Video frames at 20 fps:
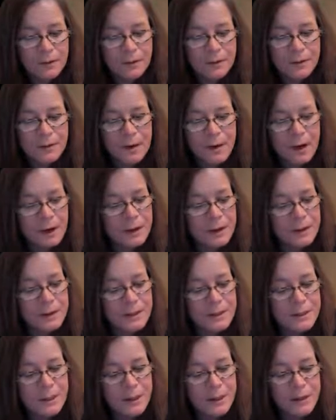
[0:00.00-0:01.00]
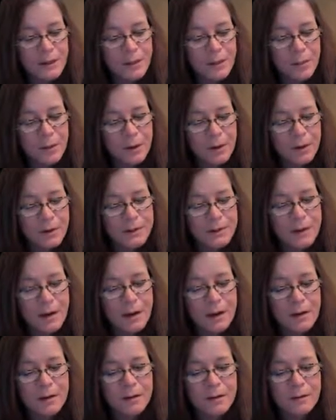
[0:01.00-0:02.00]
Not going to stand up on its
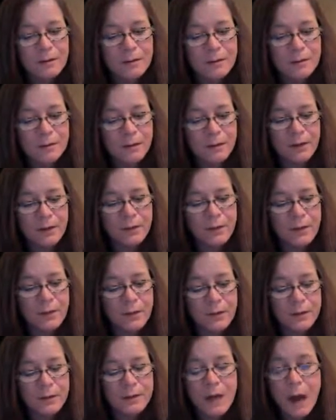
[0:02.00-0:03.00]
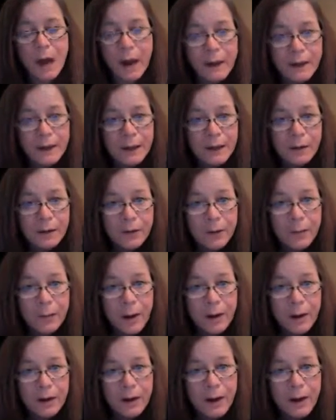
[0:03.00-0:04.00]
own, even with the tiny little
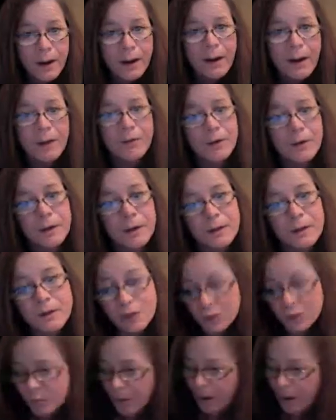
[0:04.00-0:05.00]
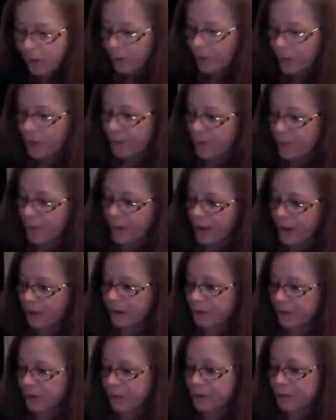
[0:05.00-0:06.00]
bottle I have, and it's smaller than the Mad
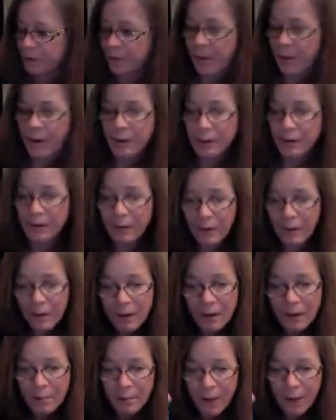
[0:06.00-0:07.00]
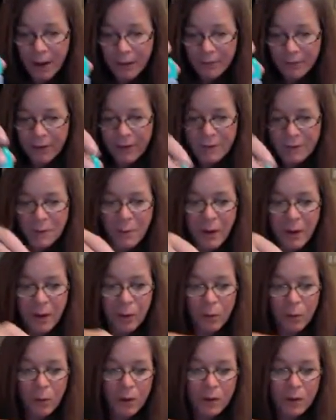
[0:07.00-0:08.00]
Vape's bottle. Mad Vape's bottle
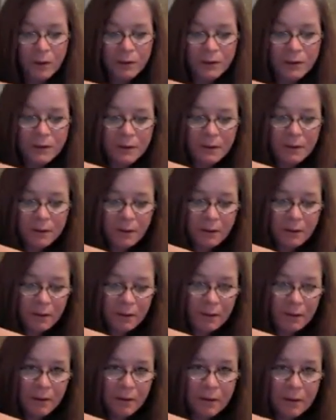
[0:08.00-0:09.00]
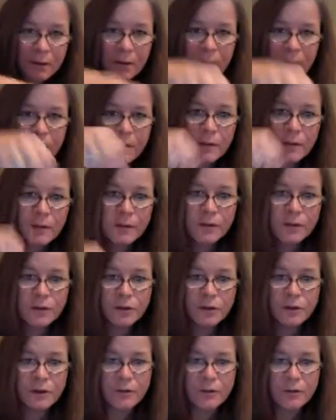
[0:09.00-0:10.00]
works. There's
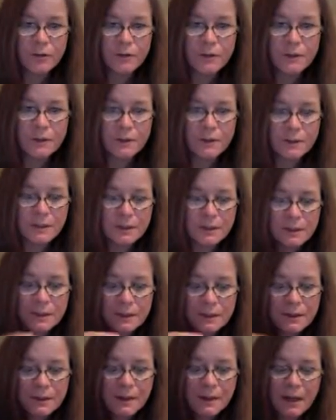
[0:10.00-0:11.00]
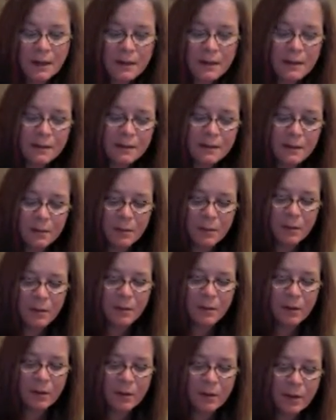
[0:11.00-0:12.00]
your difference in size. Let me
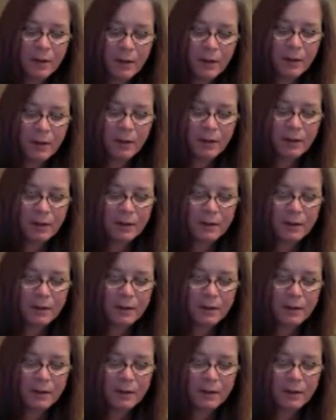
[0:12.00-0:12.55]
pull it back.